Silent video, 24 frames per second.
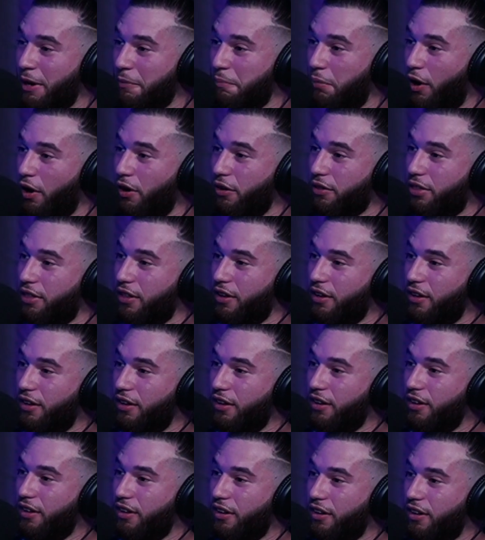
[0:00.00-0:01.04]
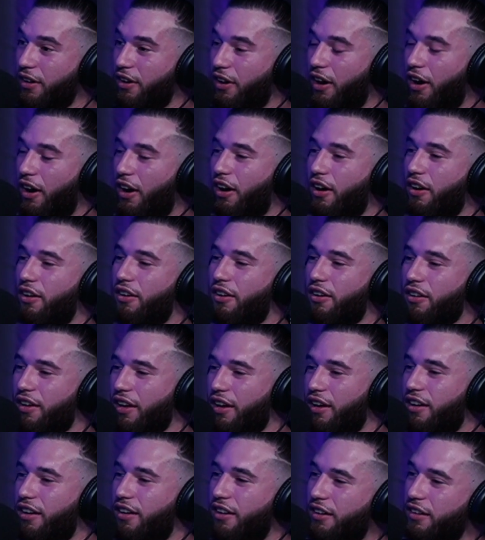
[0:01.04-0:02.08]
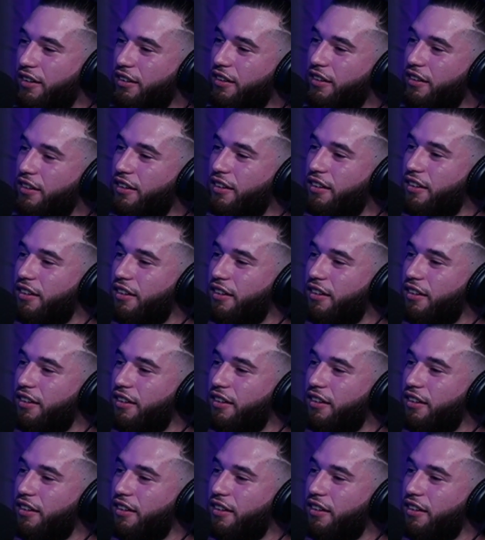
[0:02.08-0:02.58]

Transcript: Did he make both? No. Oh, announcing okay